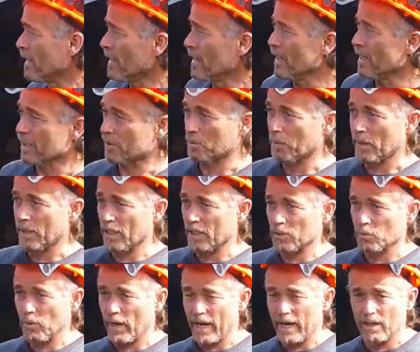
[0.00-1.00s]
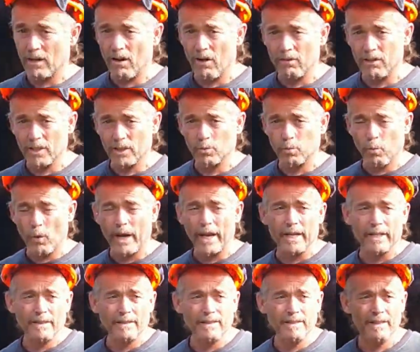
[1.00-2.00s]
It's because we had all this
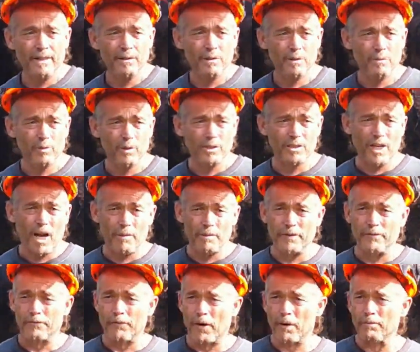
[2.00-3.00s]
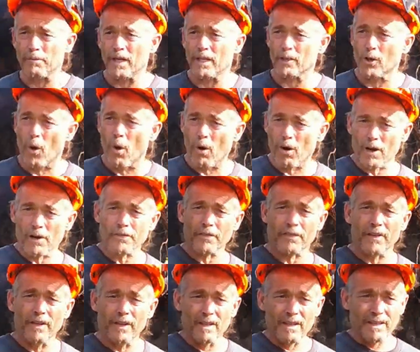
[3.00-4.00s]
wind was coming from the north,
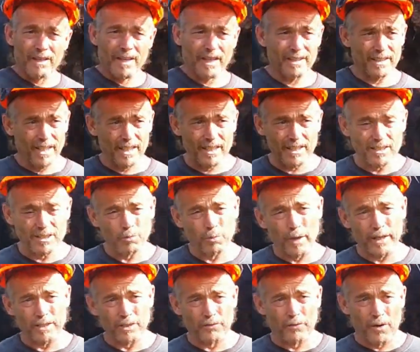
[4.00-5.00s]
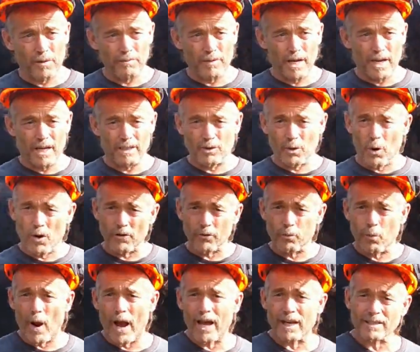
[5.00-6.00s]
and then it switched from
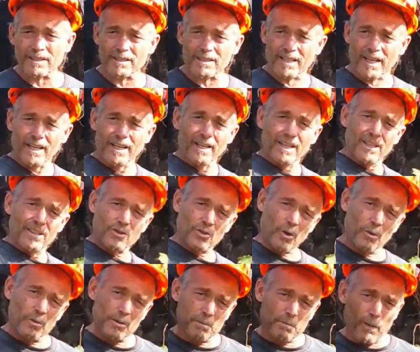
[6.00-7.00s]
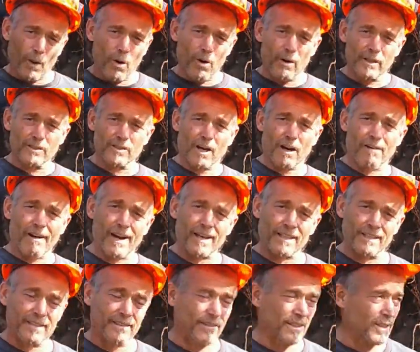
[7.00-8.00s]
northwest, so it was blowing
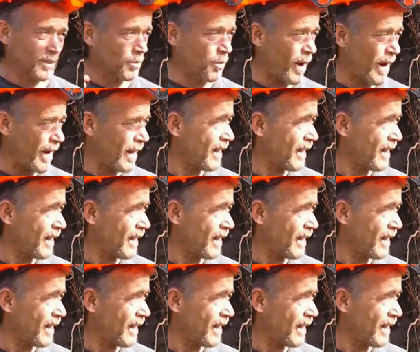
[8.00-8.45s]
directly this way.